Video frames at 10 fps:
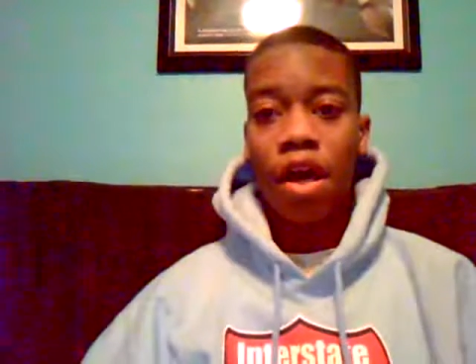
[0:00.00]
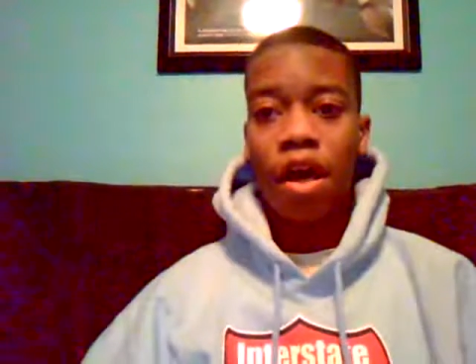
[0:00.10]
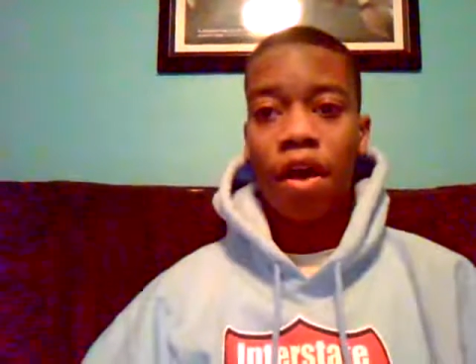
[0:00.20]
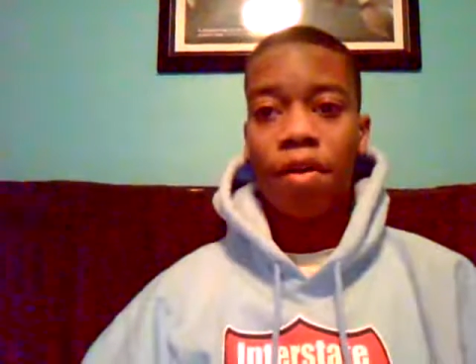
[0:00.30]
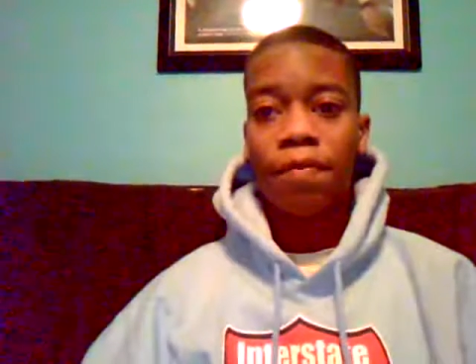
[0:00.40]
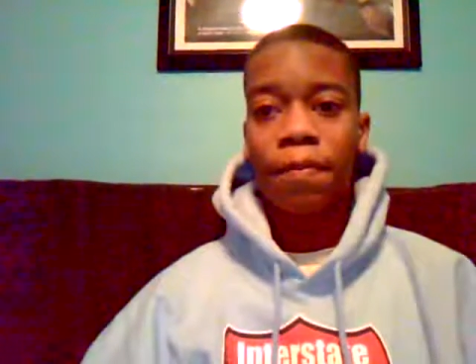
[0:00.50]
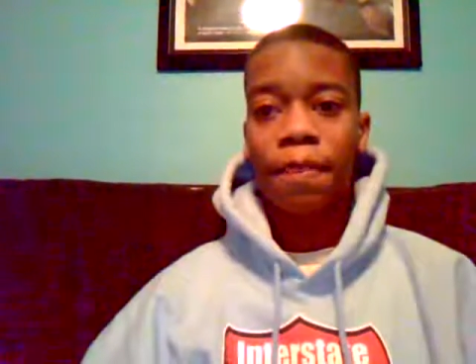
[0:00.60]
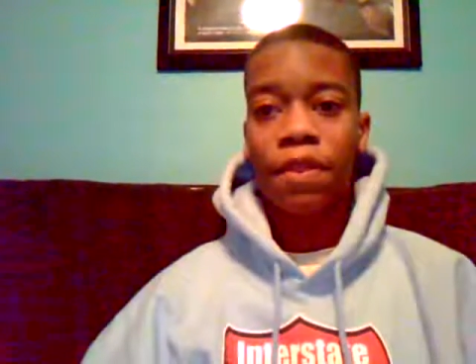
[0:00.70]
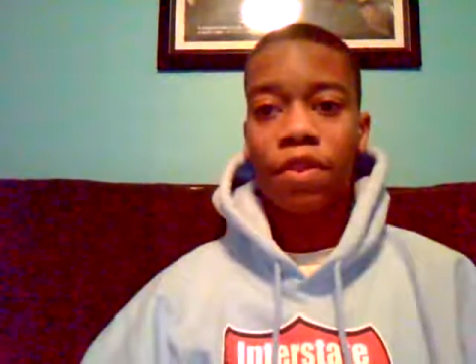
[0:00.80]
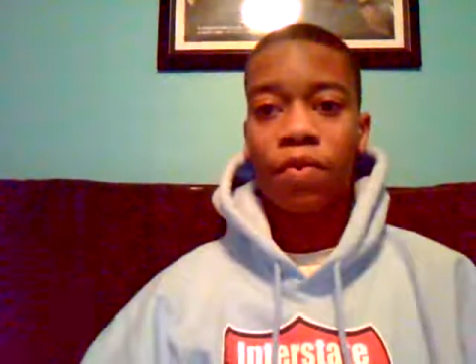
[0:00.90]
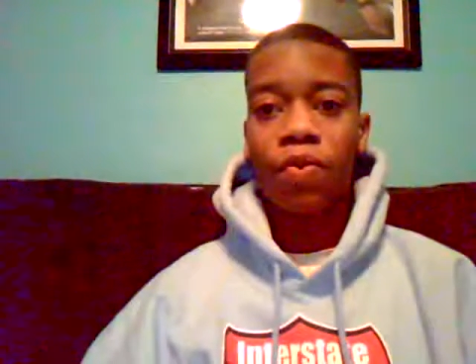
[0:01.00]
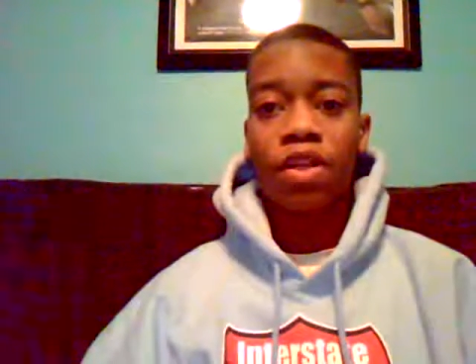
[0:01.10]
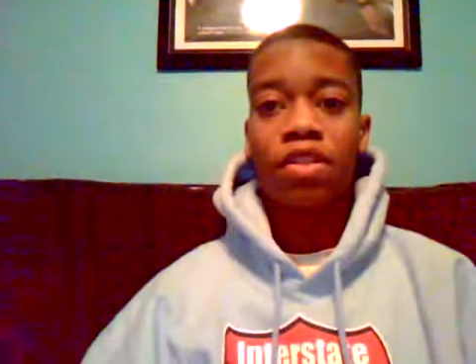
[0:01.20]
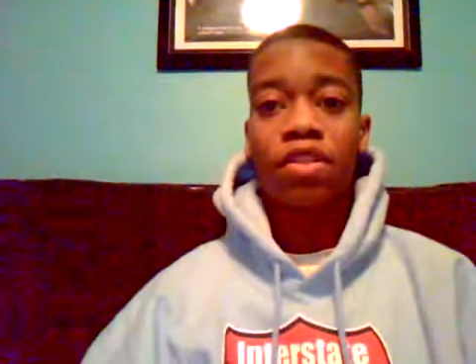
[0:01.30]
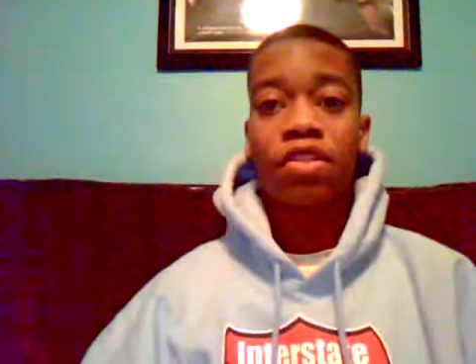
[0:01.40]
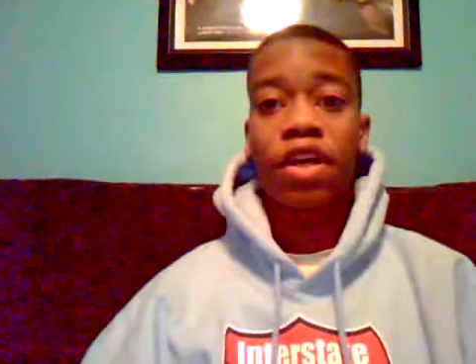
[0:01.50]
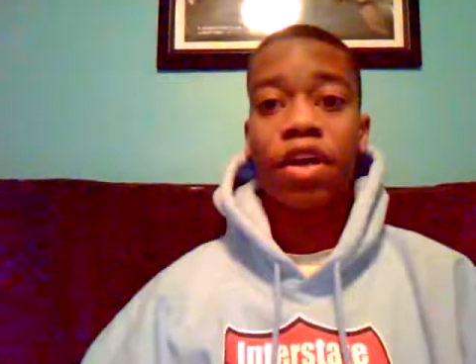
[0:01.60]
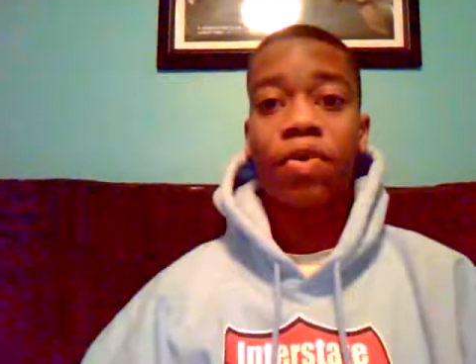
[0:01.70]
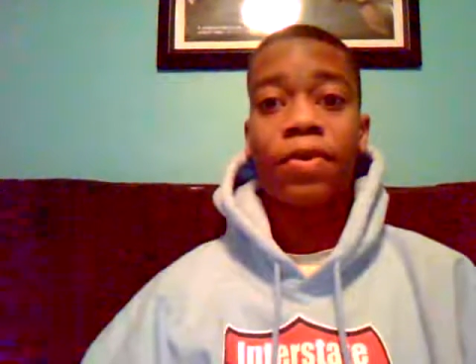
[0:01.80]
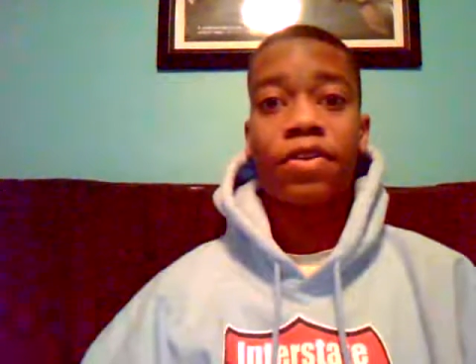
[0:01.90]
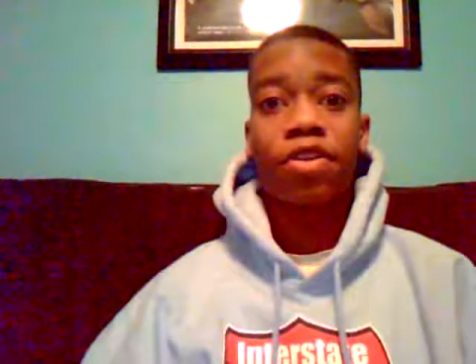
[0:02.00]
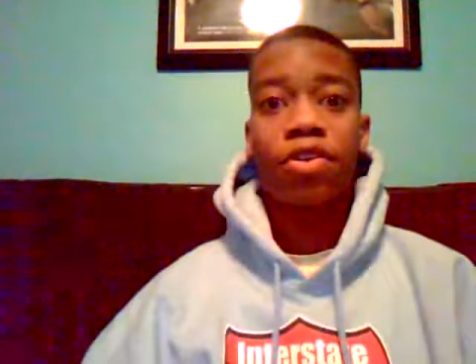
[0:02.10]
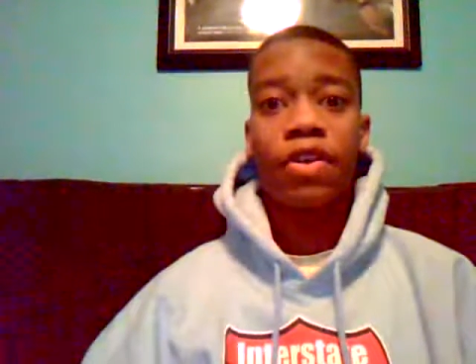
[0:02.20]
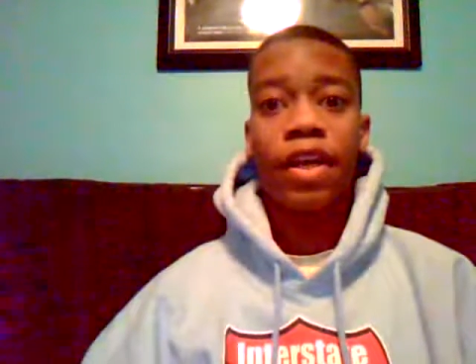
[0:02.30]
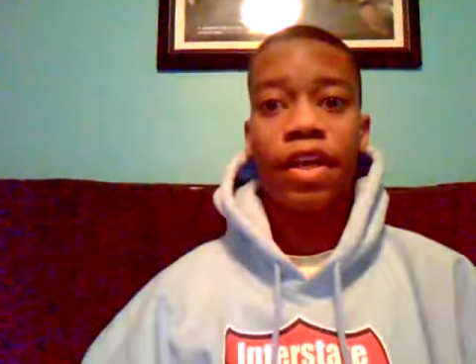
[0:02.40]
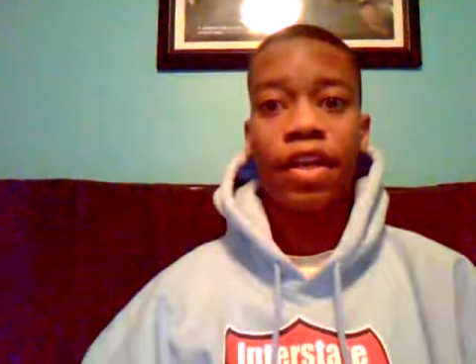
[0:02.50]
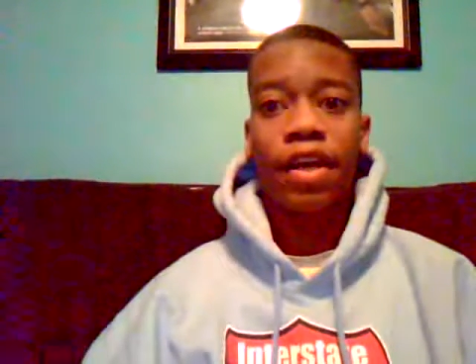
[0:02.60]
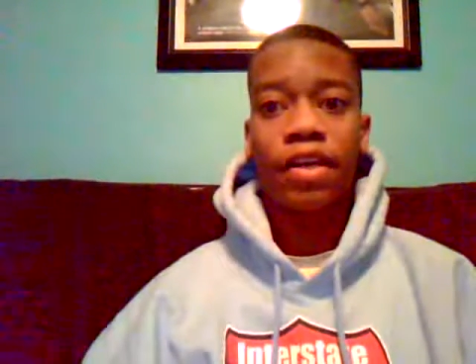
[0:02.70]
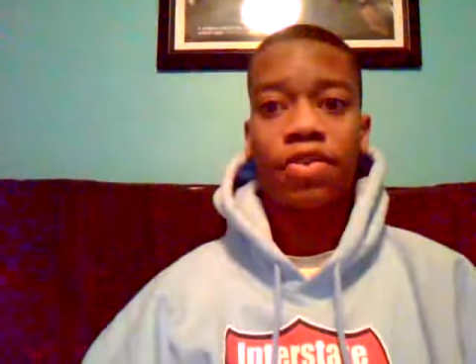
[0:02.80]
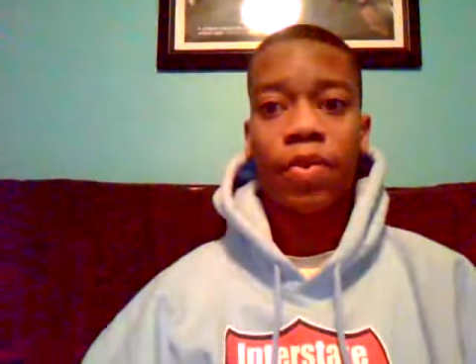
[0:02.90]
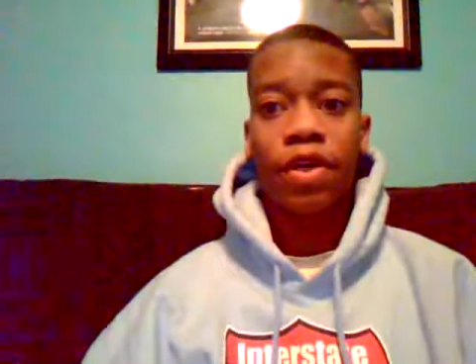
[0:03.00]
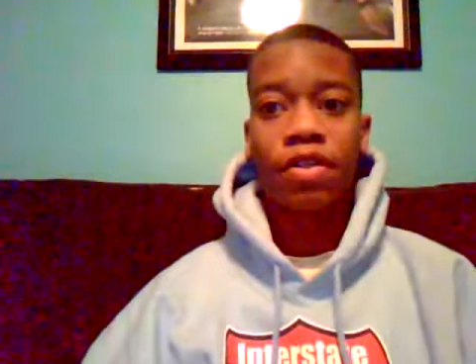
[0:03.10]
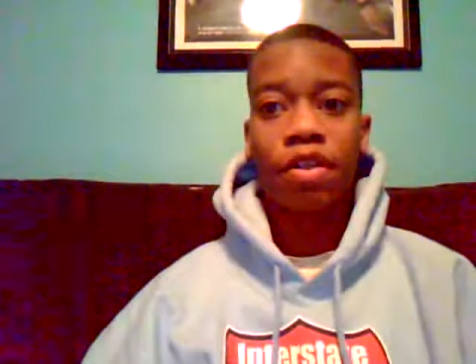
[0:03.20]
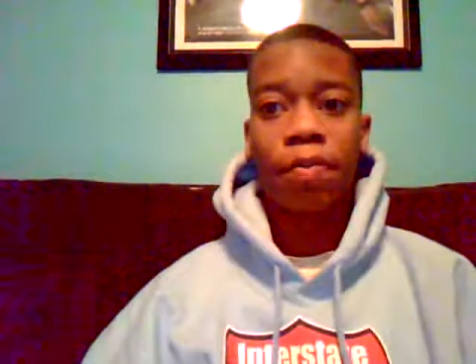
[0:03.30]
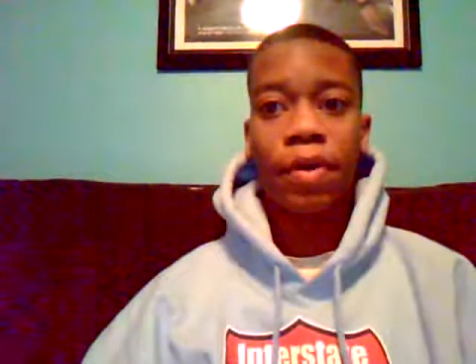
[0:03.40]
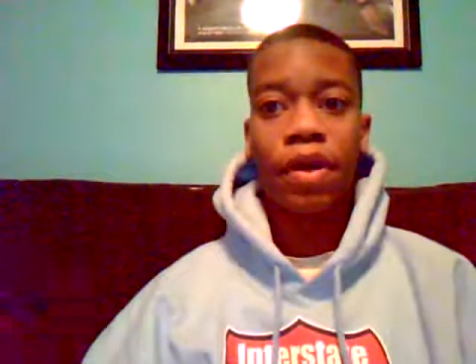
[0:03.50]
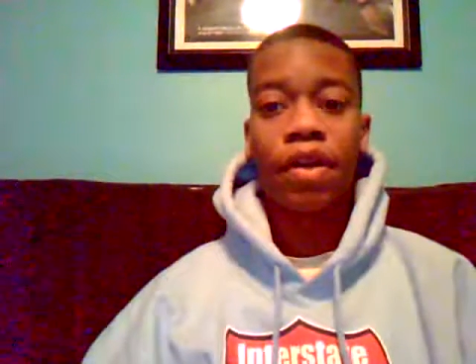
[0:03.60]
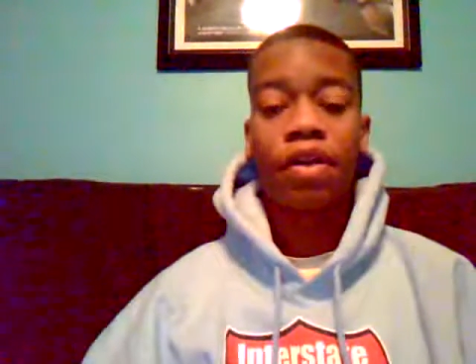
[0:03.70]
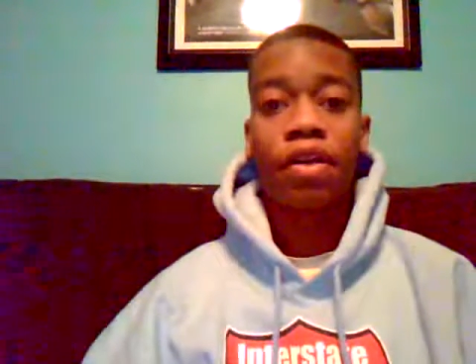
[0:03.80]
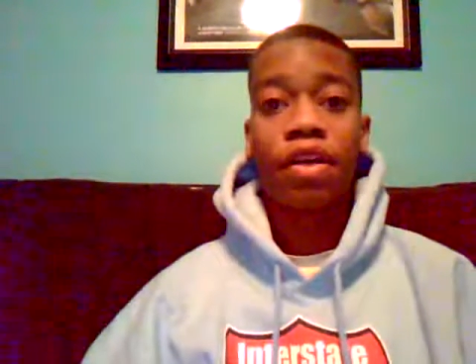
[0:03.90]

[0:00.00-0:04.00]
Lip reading: The Richter scale was created as a way to compare